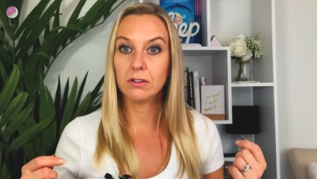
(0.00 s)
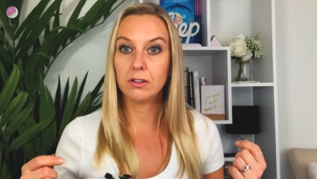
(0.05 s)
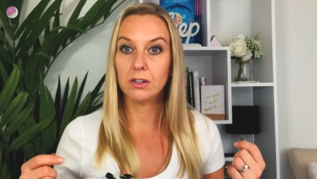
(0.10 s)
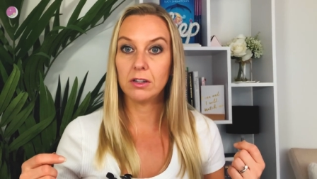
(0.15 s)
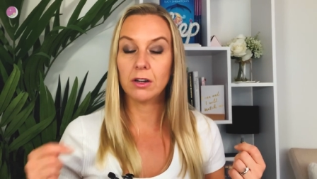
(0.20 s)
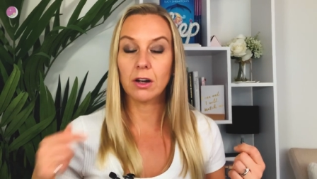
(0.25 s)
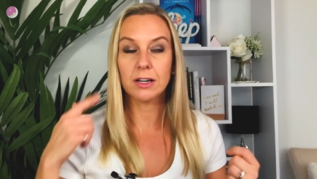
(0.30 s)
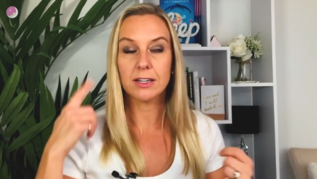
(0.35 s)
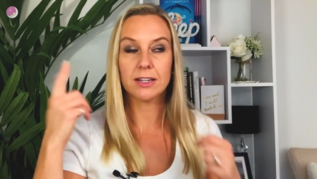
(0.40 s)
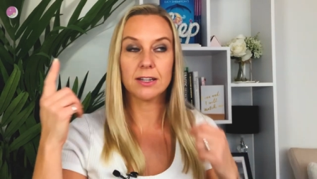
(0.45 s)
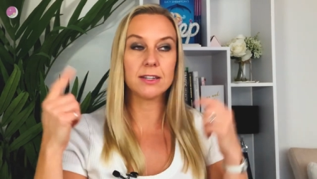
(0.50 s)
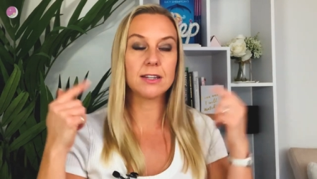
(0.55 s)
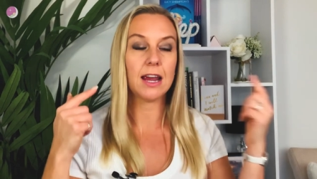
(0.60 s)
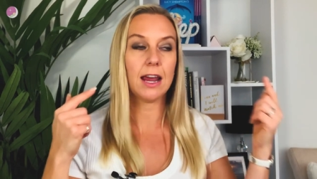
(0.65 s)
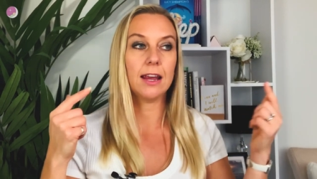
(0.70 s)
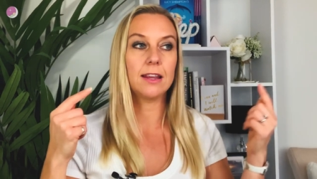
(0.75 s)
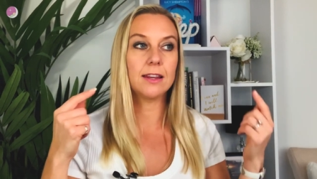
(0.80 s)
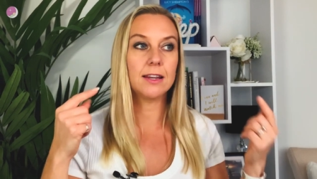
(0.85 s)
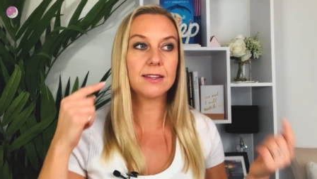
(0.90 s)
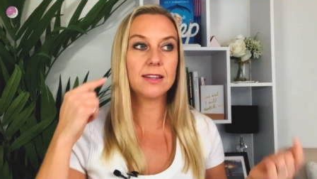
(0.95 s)
night and
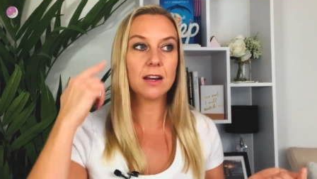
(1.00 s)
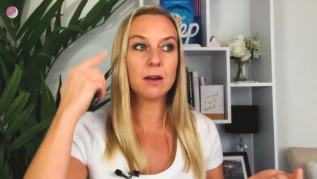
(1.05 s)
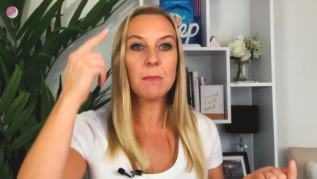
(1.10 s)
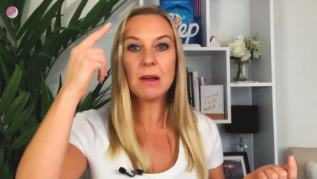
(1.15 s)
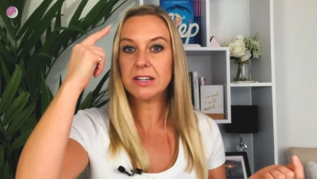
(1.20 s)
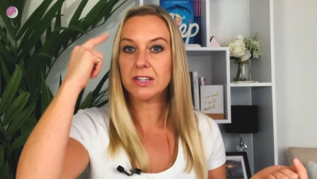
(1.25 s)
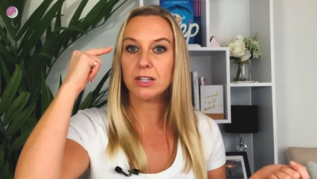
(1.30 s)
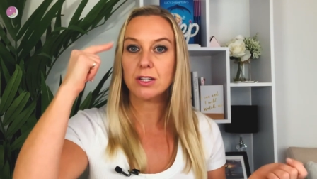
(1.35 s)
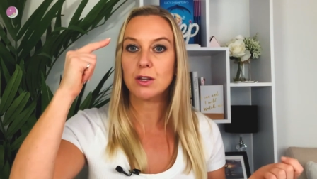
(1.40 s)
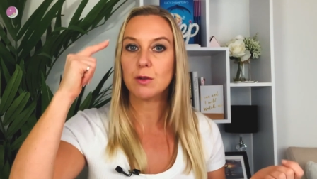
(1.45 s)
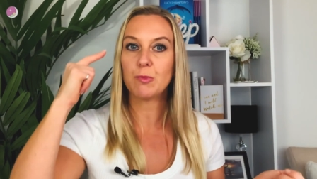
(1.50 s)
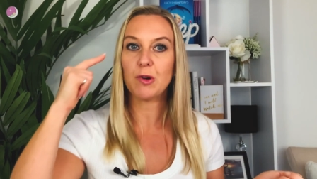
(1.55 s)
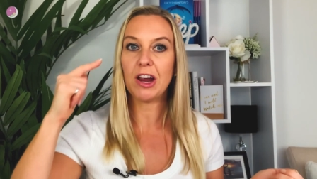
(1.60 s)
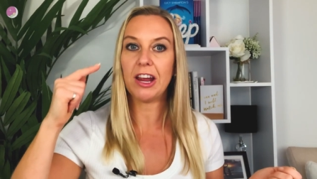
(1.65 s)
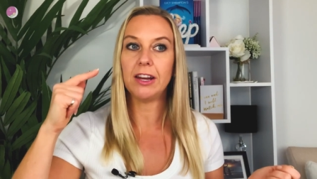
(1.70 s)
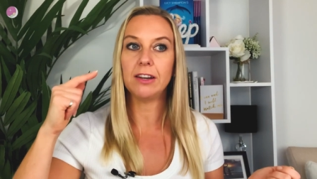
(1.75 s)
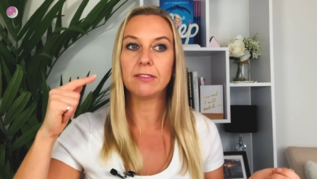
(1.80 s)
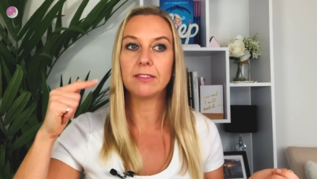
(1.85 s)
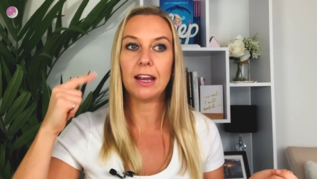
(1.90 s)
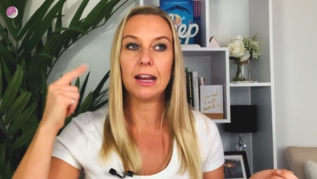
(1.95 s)
day. They send a message to the
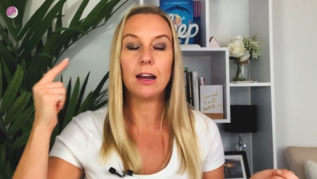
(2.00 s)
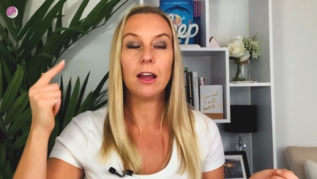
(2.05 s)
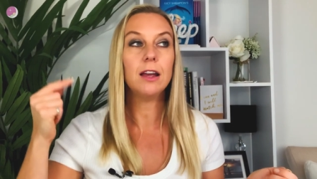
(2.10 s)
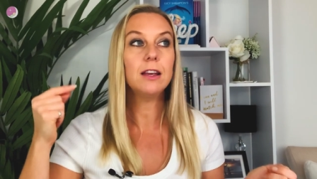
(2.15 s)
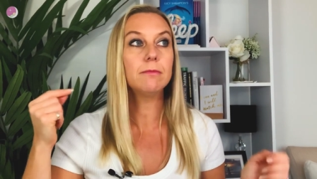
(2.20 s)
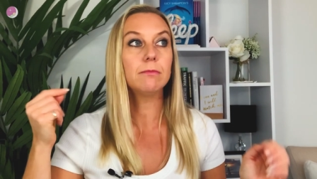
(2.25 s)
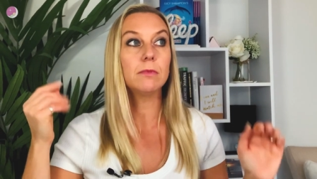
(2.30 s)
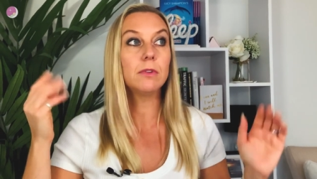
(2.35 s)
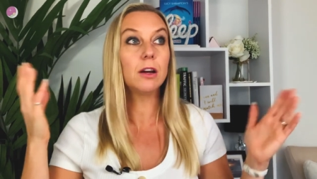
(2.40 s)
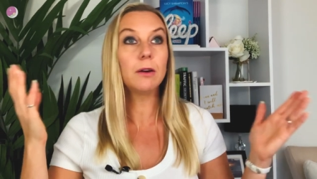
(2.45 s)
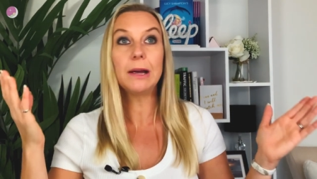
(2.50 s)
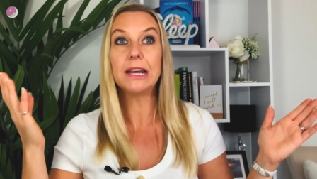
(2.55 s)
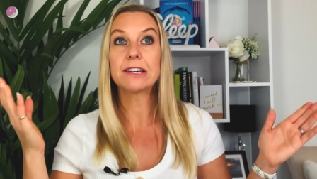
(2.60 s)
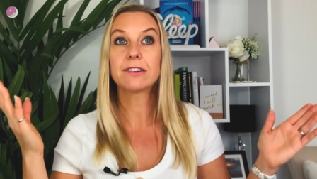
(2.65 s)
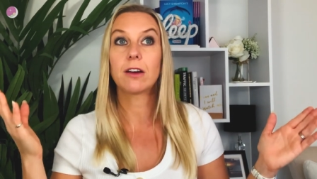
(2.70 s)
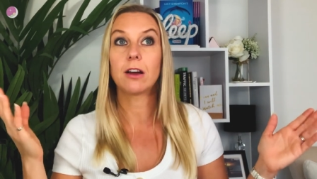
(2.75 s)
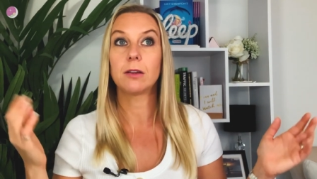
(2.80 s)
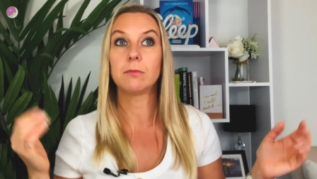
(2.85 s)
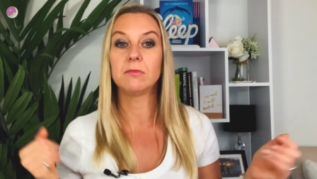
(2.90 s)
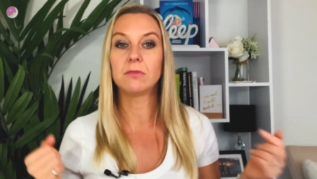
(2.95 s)
brain, daylight, awake
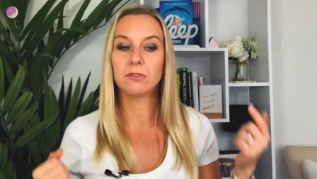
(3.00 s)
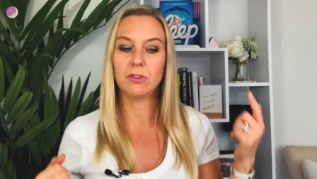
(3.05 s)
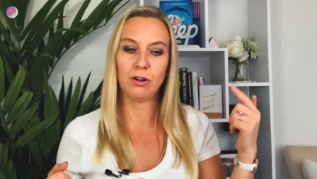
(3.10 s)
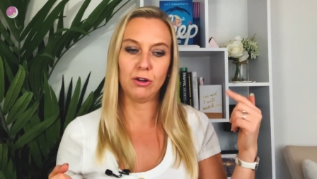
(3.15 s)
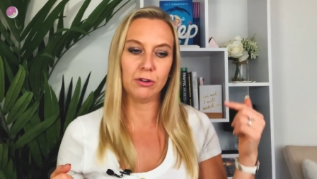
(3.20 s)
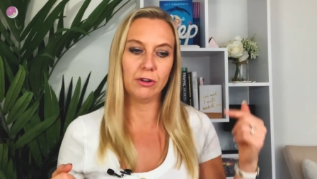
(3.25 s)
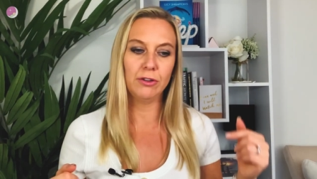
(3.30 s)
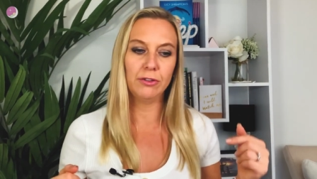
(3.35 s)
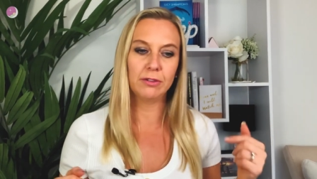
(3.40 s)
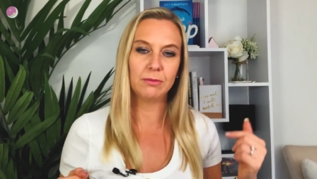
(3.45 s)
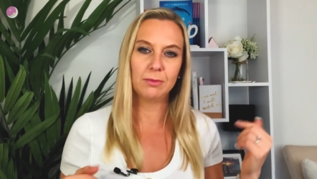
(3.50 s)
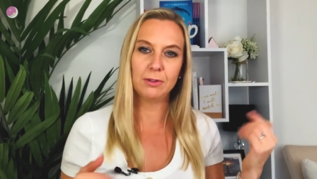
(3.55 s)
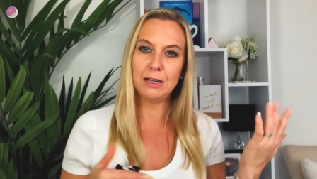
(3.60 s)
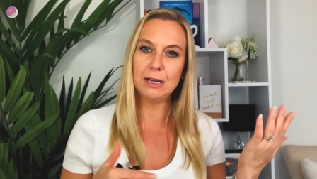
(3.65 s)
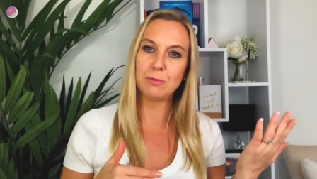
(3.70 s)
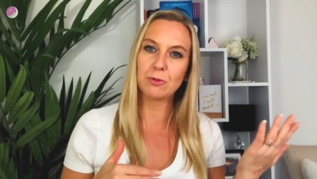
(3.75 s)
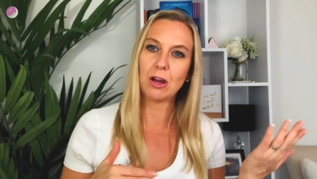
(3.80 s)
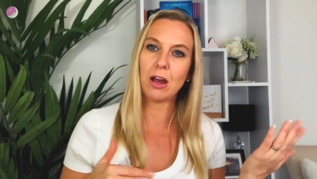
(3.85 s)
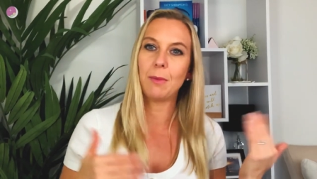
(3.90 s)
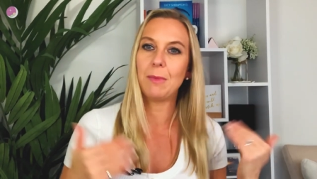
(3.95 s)
time, darkness,
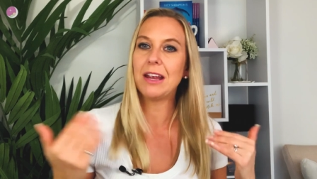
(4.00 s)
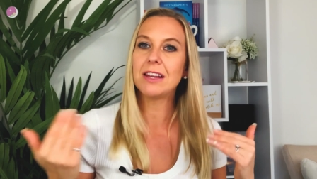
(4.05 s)
sleep time.